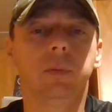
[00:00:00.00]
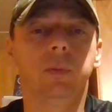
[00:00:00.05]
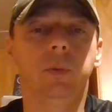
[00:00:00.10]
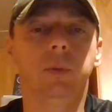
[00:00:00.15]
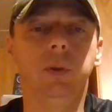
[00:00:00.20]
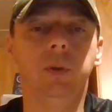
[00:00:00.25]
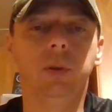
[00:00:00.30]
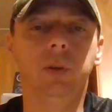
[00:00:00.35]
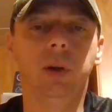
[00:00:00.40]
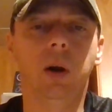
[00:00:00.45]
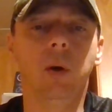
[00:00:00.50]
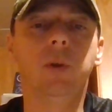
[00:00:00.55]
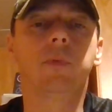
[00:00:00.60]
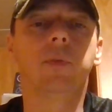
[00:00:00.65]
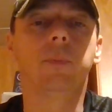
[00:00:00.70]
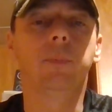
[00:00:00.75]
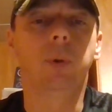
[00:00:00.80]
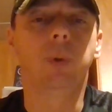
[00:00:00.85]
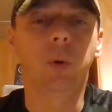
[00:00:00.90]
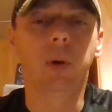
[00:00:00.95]
When you go
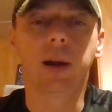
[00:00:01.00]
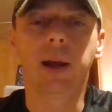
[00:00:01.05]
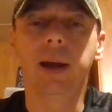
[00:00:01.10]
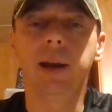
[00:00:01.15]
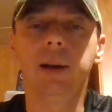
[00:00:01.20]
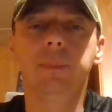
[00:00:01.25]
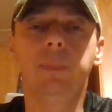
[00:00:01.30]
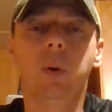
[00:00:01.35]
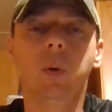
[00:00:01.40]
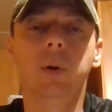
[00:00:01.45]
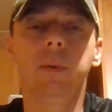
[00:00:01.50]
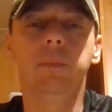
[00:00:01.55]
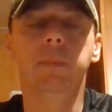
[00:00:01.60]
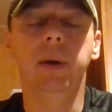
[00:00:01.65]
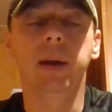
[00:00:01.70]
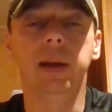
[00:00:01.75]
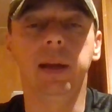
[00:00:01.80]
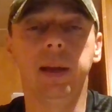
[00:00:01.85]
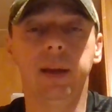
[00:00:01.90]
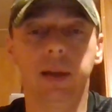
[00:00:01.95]
from point A to point
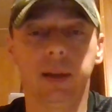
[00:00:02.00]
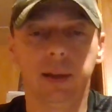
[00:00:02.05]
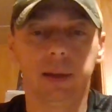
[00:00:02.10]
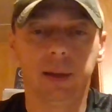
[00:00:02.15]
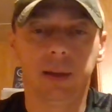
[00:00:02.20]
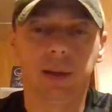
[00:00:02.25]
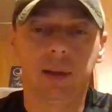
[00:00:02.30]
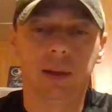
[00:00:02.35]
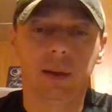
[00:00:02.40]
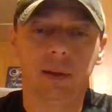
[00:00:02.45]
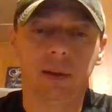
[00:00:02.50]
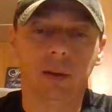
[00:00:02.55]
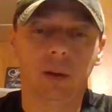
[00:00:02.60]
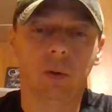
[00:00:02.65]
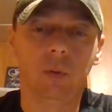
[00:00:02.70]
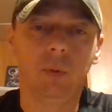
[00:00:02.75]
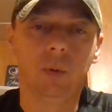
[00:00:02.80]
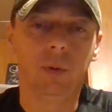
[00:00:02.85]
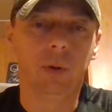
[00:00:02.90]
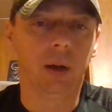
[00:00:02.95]
B,
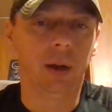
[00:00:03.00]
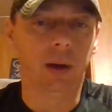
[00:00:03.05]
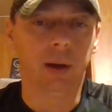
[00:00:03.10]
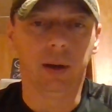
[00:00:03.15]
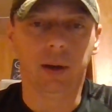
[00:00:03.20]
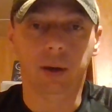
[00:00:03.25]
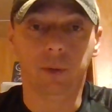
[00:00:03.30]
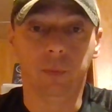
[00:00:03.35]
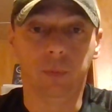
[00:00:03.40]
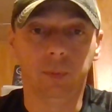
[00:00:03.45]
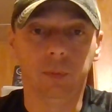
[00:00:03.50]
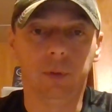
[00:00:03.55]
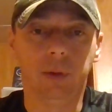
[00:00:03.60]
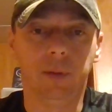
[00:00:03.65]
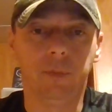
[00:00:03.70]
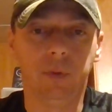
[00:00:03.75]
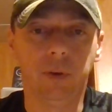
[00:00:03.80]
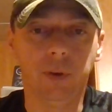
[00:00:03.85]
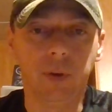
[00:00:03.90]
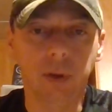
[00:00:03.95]
don't and
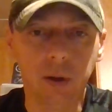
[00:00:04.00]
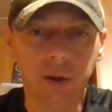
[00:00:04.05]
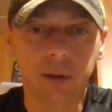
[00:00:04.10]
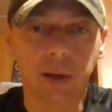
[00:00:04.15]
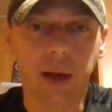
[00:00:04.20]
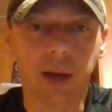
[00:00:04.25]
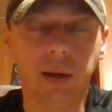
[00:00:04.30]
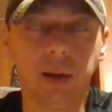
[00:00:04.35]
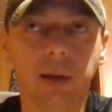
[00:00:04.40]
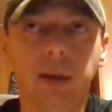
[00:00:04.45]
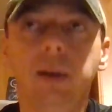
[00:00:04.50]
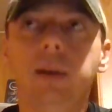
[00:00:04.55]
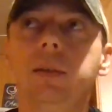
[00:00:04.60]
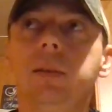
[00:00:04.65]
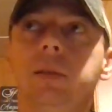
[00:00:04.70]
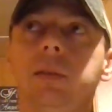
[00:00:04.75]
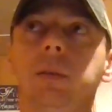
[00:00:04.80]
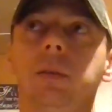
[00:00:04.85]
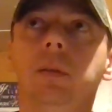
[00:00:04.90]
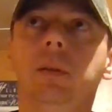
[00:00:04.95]
if you do that, the deer are
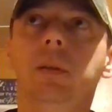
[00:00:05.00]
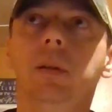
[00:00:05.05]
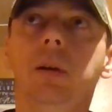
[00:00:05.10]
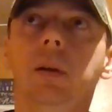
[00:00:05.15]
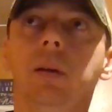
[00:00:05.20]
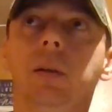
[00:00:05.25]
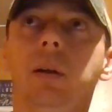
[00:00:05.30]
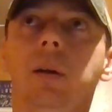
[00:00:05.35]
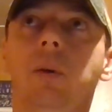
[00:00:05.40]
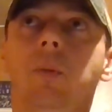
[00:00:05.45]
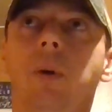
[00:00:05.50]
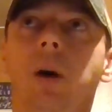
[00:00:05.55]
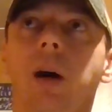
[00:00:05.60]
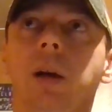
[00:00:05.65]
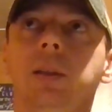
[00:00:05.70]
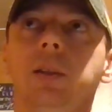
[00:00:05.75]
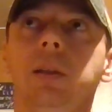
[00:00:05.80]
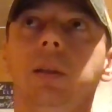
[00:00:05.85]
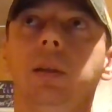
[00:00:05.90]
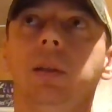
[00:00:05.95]
just gonna look. They'll
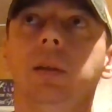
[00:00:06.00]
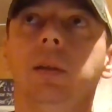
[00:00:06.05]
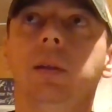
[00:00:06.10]
watch you.